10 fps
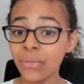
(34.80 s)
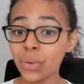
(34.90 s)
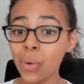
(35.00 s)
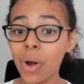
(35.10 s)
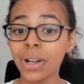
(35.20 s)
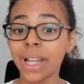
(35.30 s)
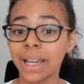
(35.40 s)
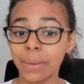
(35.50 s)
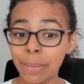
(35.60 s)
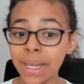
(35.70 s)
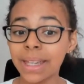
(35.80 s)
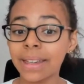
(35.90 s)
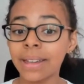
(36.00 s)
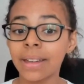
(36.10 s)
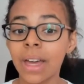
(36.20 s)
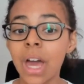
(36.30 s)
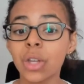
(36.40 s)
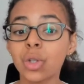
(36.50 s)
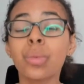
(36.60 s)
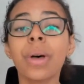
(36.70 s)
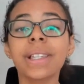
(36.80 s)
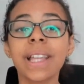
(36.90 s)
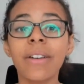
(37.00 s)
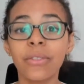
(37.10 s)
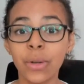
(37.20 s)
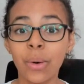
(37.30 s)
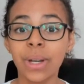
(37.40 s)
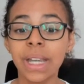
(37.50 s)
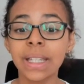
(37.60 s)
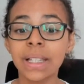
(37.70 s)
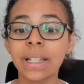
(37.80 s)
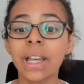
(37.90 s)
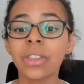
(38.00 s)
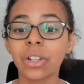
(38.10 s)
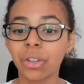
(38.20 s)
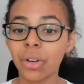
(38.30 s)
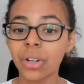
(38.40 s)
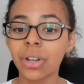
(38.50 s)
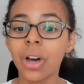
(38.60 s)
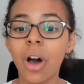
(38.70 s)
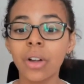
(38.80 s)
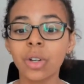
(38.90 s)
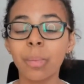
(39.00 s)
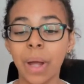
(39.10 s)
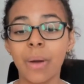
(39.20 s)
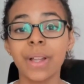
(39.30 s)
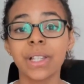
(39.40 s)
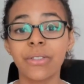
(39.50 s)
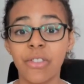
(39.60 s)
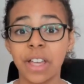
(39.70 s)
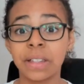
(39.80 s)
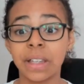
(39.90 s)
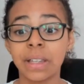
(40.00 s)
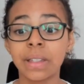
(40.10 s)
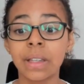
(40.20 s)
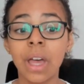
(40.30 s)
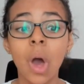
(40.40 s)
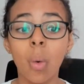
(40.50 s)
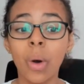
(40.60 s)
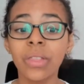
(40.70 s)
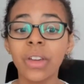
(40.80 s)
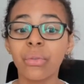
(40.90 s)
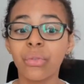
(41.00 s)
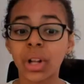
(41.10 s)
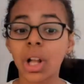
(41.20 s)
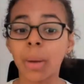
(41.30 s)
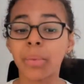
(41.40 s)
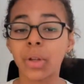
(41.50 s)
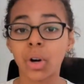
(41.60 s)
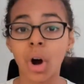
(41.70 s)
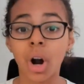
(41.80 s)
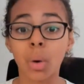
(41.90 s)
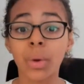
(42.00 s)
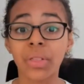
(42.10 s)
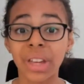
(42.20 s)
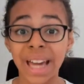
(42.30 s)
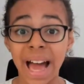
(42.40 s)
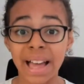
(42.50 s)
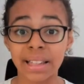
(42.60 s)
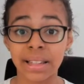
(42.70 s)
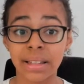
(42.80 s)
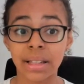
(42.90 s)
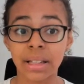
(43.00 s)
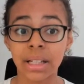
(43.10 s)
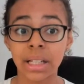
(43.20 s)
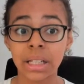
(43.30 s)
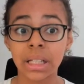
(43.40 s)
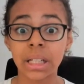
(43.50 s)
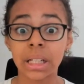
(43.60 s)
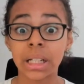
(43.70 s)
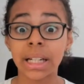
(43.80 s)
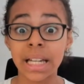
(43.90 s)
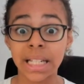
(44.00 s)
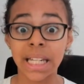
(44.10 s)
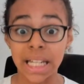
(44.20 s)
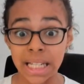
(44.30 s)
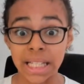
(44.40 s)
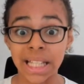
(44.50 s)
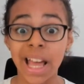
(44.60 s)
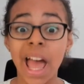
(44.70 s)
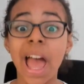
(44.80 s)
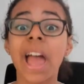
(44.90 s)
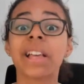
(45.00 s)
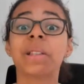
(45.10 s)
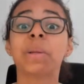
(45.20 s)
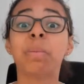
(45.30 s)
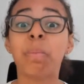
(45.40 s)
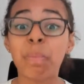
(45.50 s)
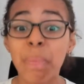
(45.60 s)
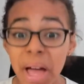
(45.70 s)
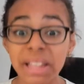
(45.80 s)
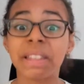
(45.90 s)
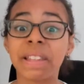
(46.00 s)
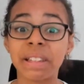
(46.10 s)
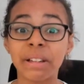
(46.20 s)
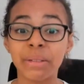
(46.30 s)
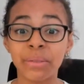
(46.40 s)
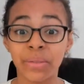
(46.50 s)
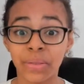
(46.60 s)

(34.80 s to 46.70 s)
If you are like me, you must have noticed the look on your parents' faces when they fill up the car with gas. It is expensive.